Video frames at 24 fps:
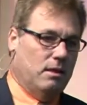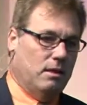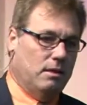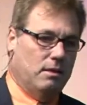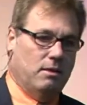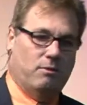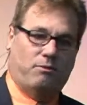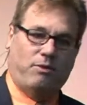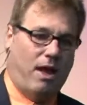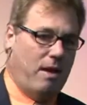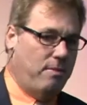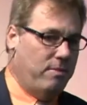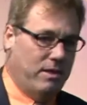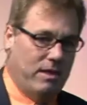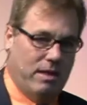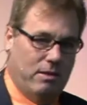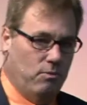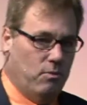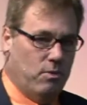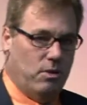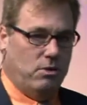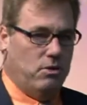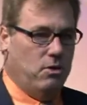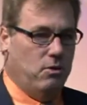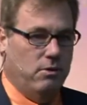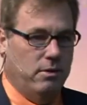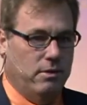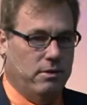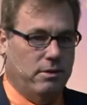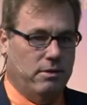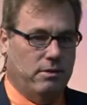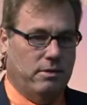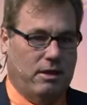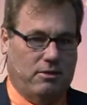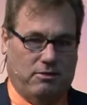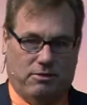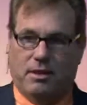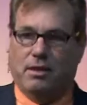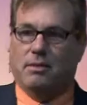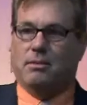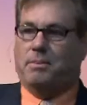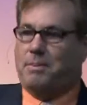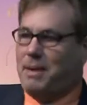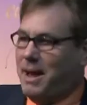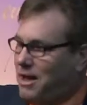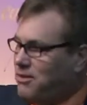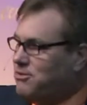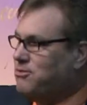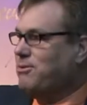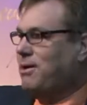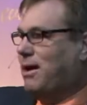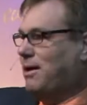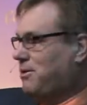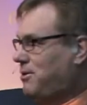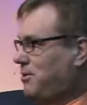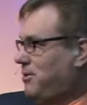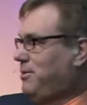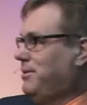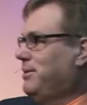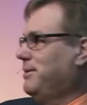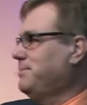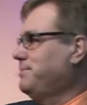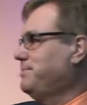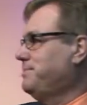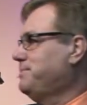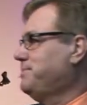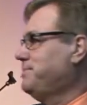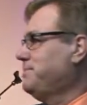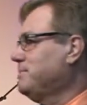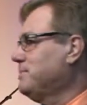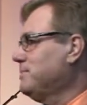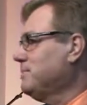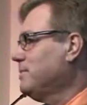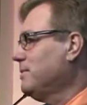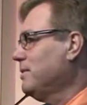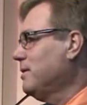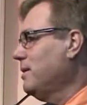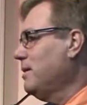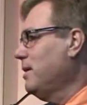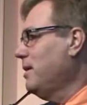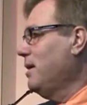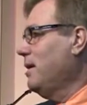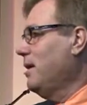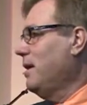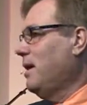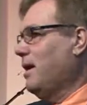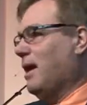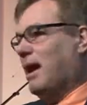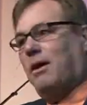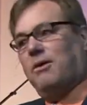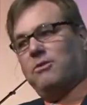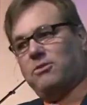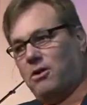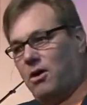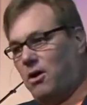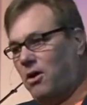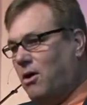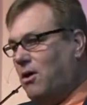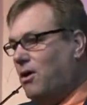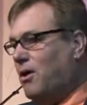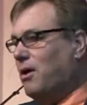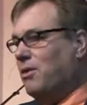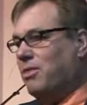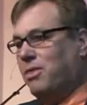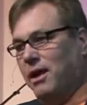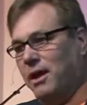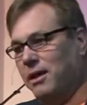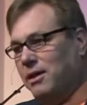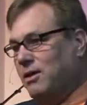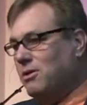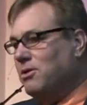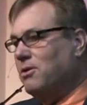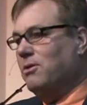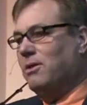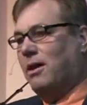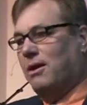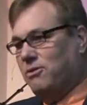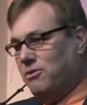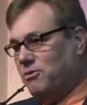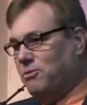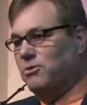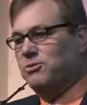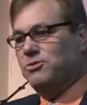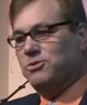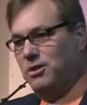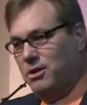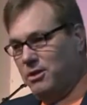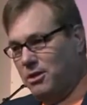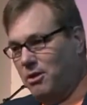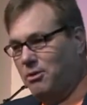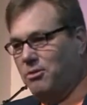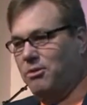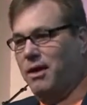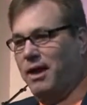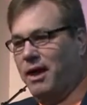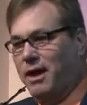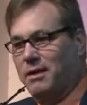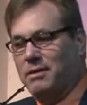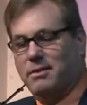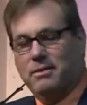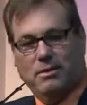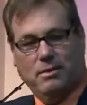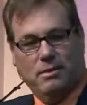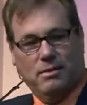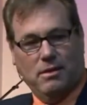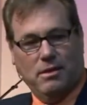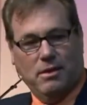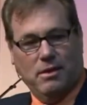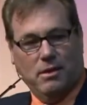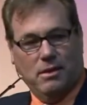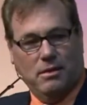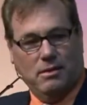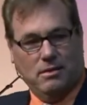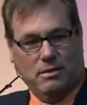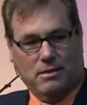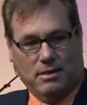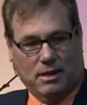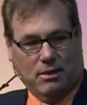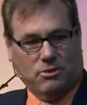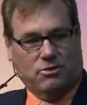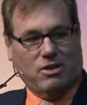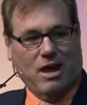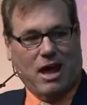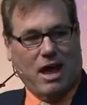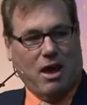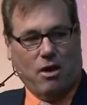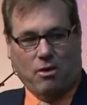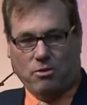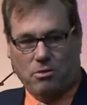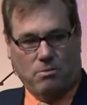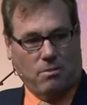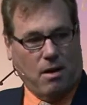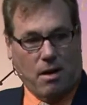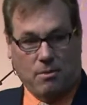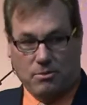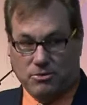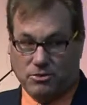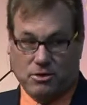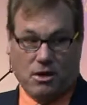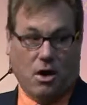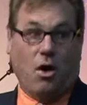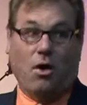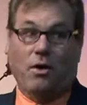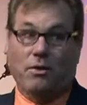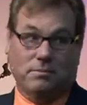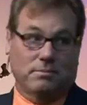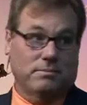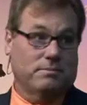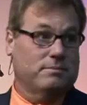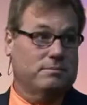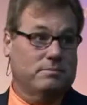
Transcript: The family didn't want to do it. They sent the pastor out to do it. That was a hard thing to do. I just want you to know that. Tell a child your mama's gone.